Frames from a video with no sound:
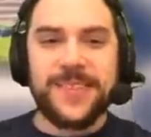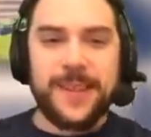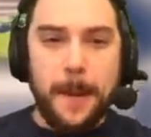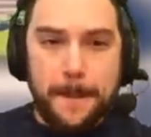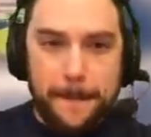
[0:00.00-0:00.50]

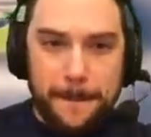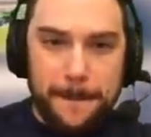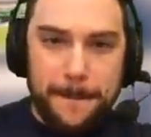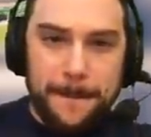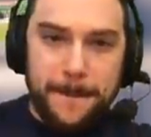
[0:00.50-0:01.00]

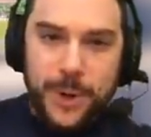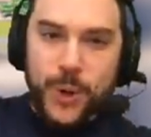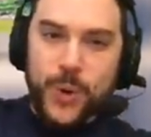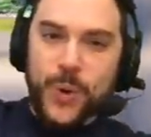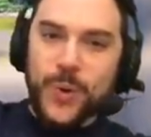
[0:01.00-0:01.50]

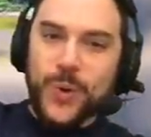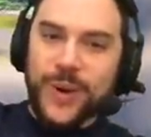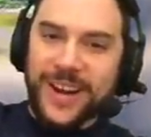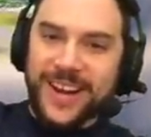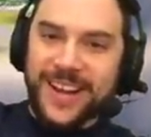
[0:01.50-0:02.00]

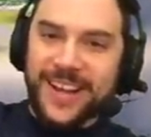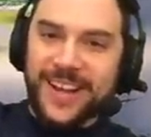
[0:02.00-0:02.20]
(no one is talking)